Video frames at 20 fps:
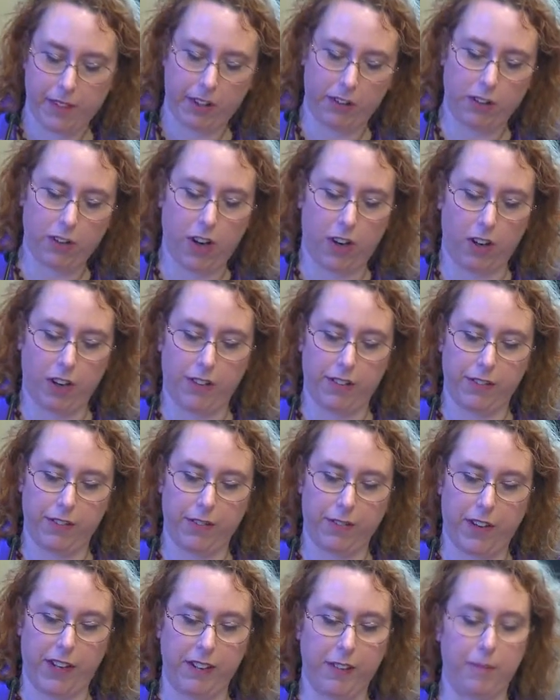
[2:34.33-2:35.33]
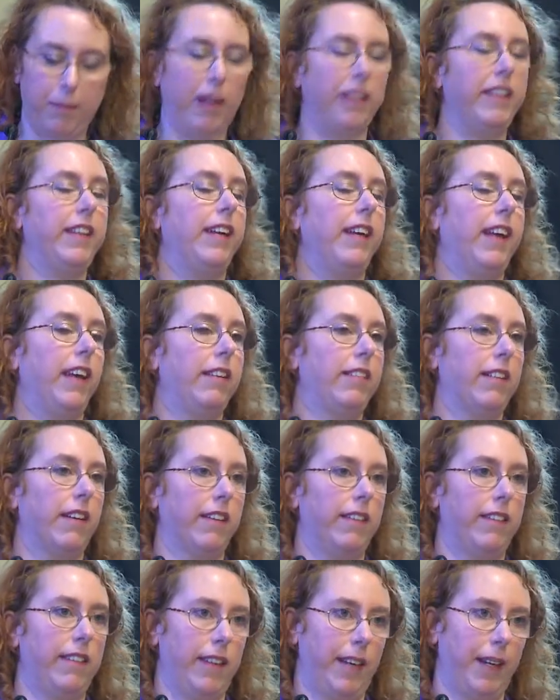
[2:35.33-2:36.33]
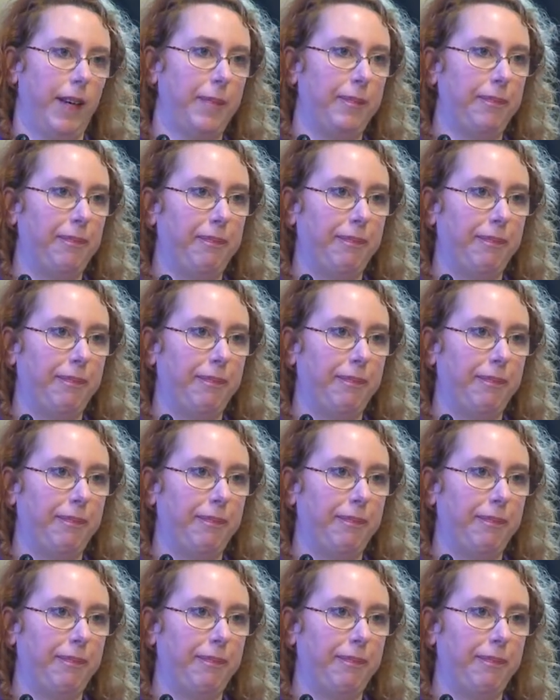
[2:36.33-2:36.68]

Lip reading: Scotland, funded by the ESRC,